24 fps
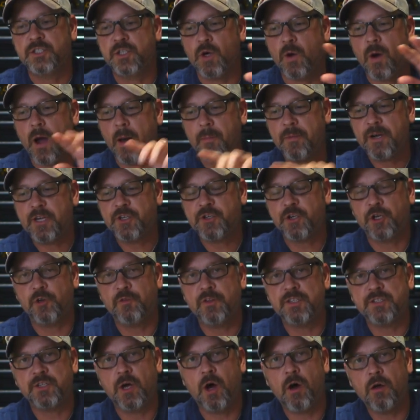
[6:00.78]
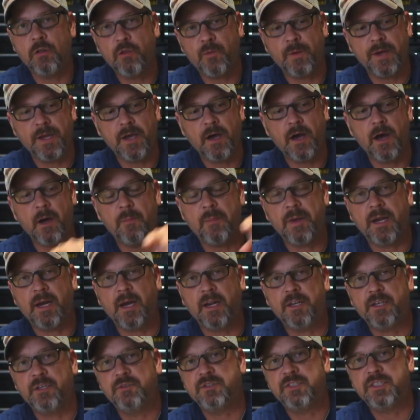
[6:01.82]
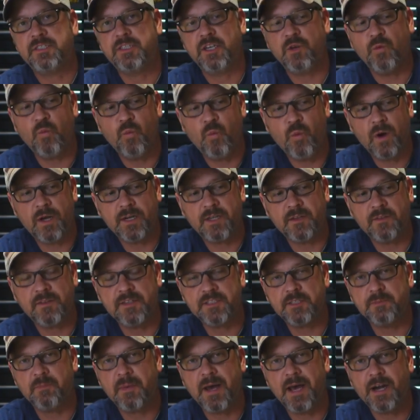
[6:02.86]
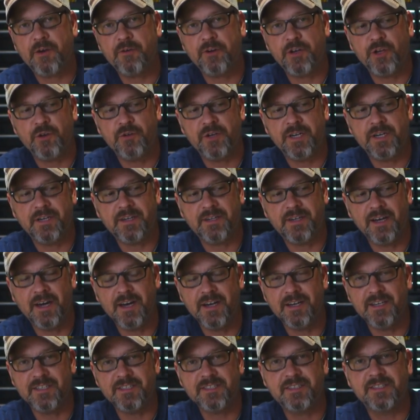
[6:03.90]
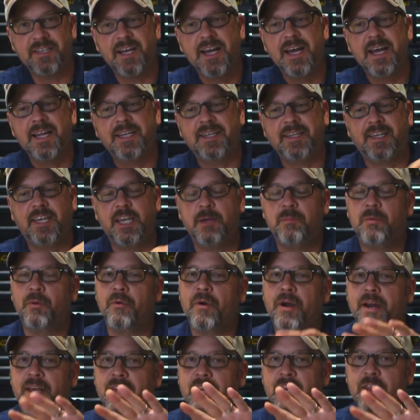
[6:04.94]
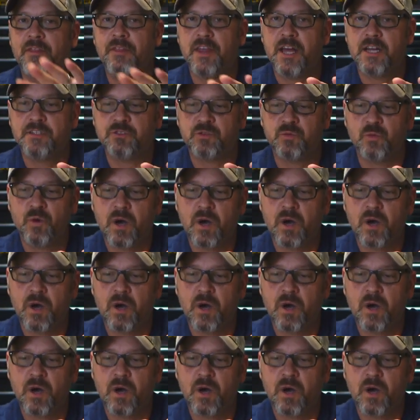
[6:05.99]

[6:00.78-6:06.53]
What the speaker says: So I'm going to turn this all the way up and let you see what this battery unit does to keep it running at 1,000